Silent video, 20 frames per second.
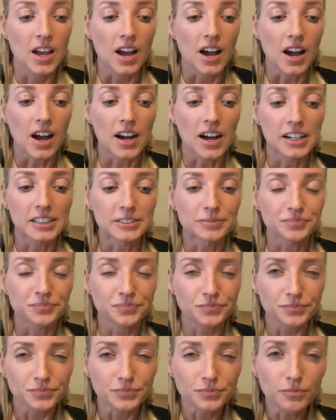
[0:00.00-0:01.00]

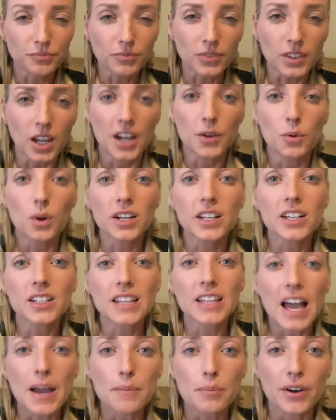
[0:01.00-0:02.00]
I want to
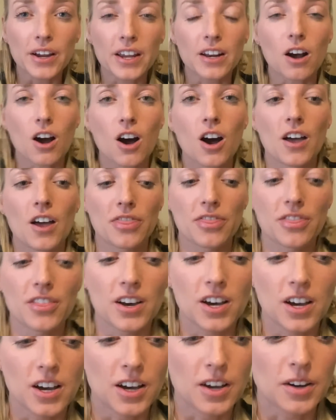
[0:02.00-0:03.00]
elaborate on
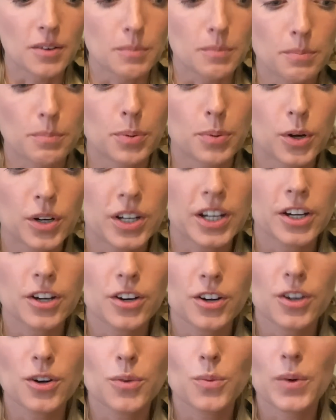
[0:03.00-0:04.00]
the putting
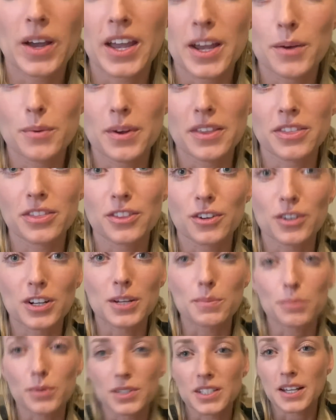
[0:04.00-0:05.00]
her away with
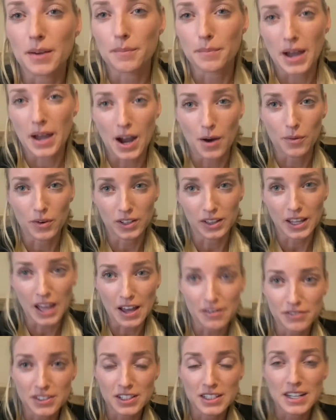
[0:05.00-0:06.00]
30% power
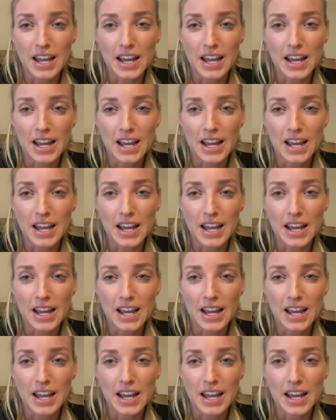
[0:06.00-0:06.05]
left.